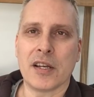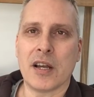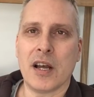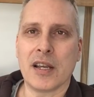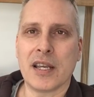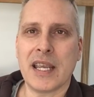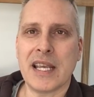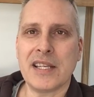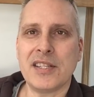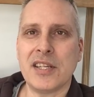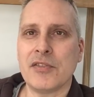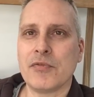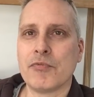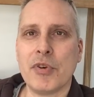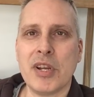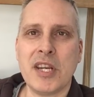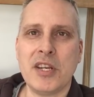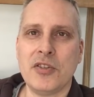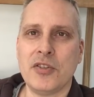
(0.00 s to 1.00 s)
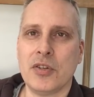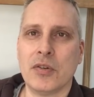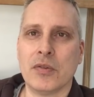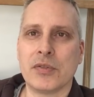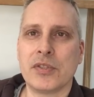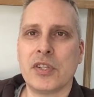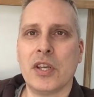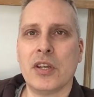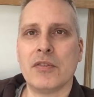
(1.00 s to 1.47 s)
I guess it's
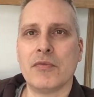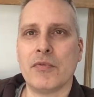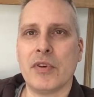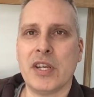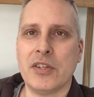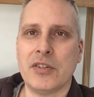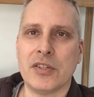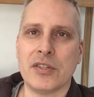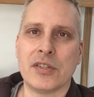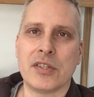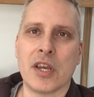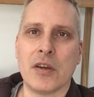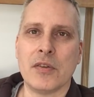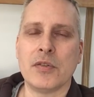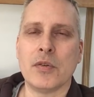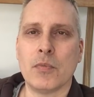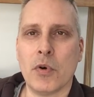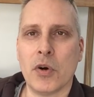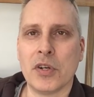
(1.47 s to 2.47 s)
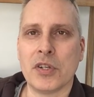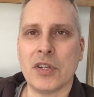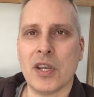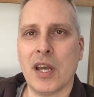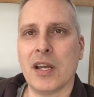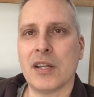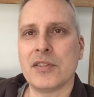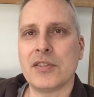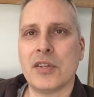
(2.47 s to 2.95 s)
regional. Certain regions go to one
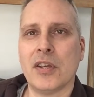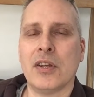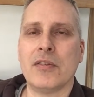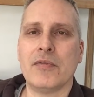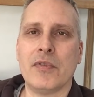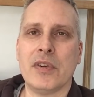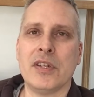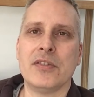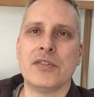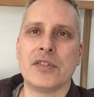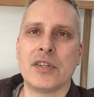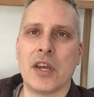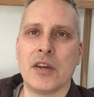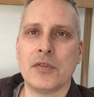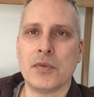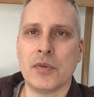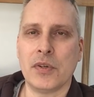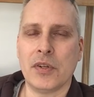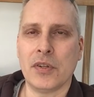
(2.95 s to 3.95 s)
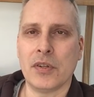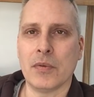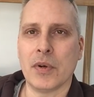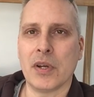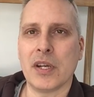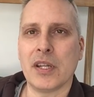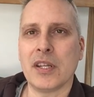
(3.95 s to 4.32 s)
yard, certain regions go to another one.